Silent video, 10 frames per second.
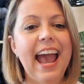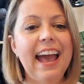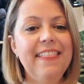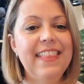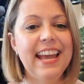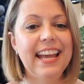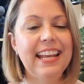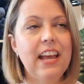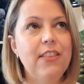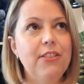And
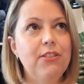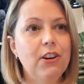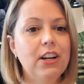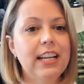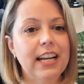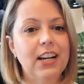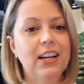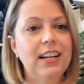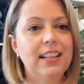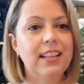then the third
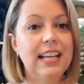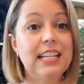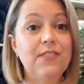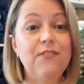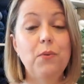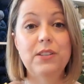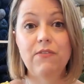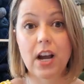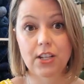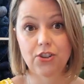year was
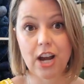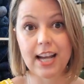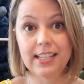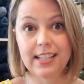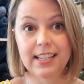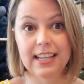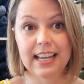Foxtrot.